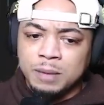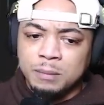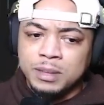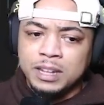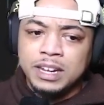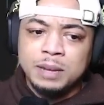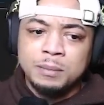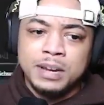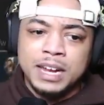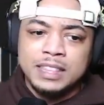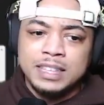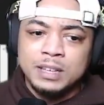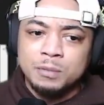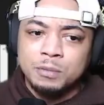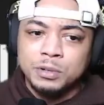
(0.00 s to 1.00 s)
ability, but I
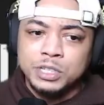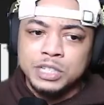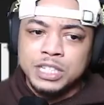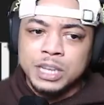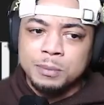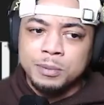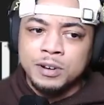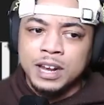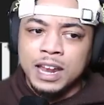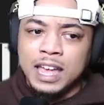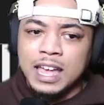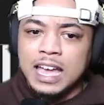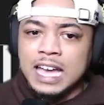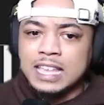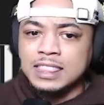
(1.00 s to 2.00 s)
think Will Sheppard
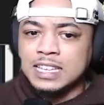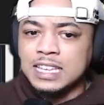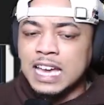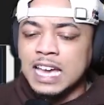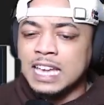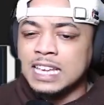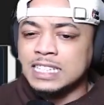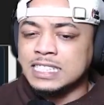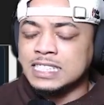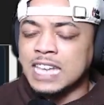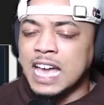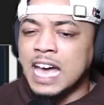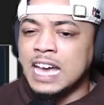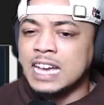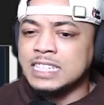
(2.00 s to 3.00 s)
at his
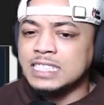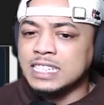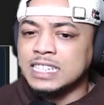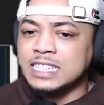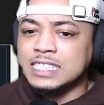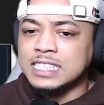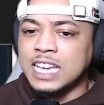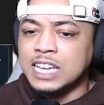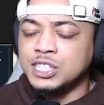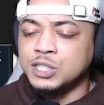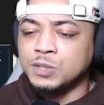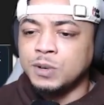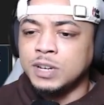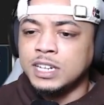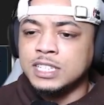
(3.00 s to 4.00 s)
size and his
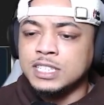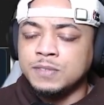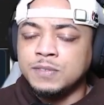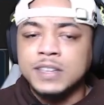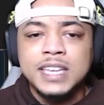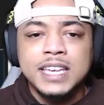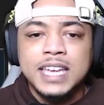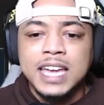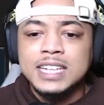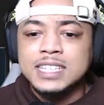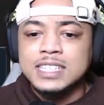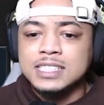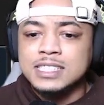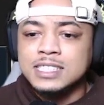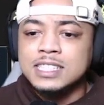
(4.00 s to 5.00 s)
catching radius, if he can catch
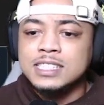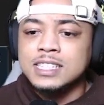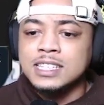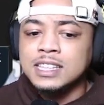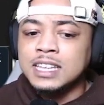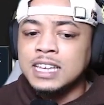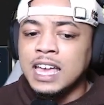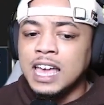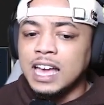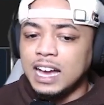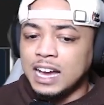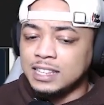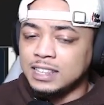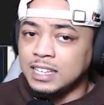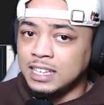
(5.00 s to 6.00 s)
consistently,
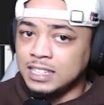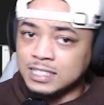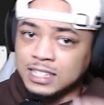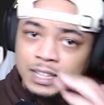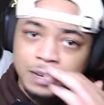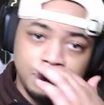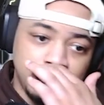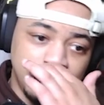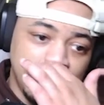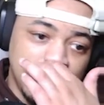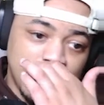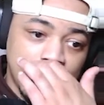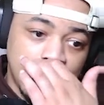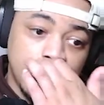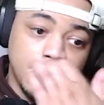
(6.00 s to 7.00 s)
I think he's going to be
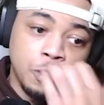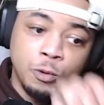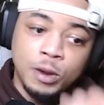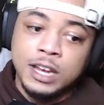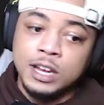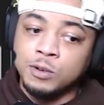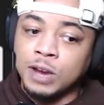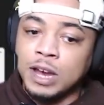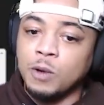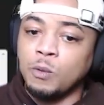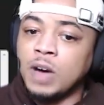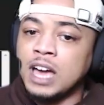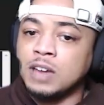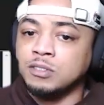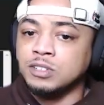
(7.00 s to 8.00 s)
a great
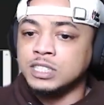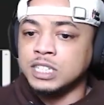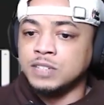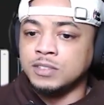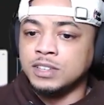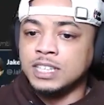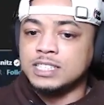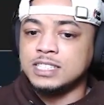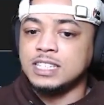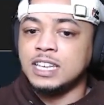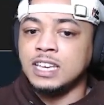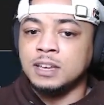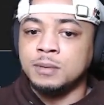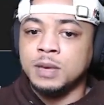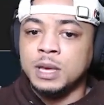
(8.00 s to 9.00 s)
wide receiver. And let's see
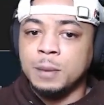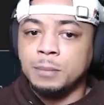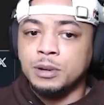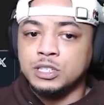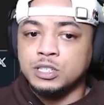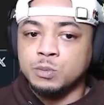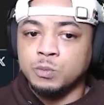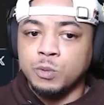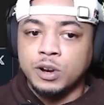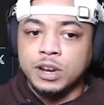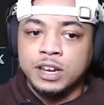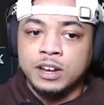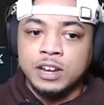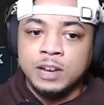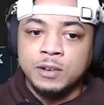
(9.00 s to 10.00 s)
him put some
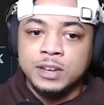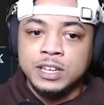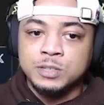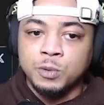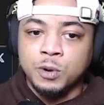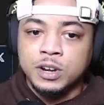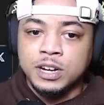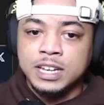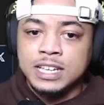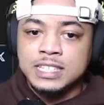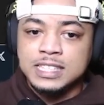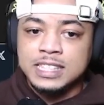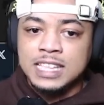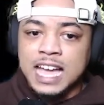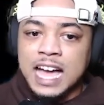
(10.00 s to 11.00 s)
work here. Here he is working
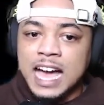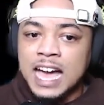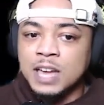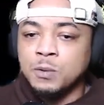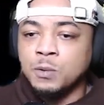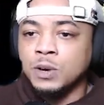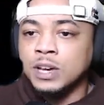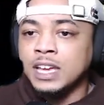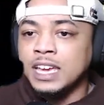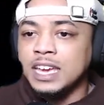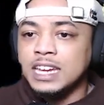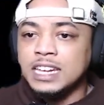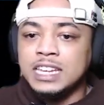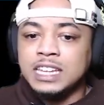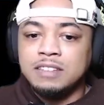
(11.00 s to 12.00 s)
against Iowa
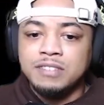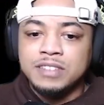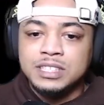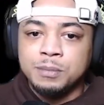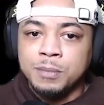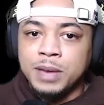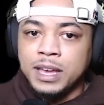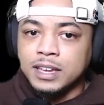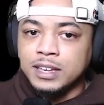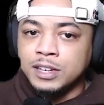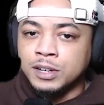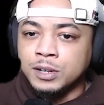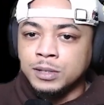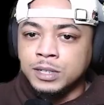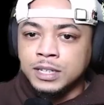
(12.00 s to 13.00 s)
defensive back
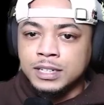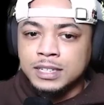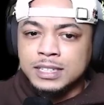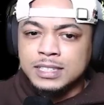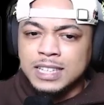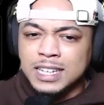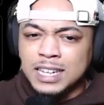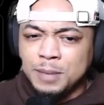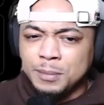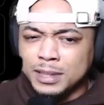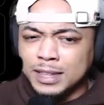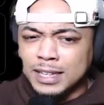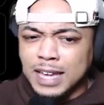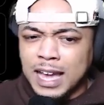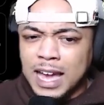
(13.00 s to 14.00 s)
here. I mean,
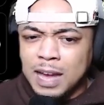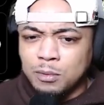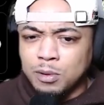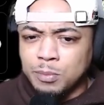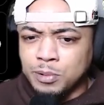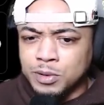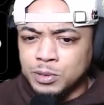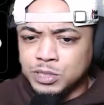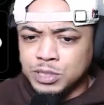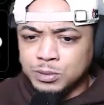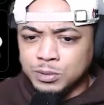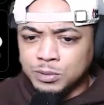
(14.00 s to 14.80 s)
look, Iowa produces some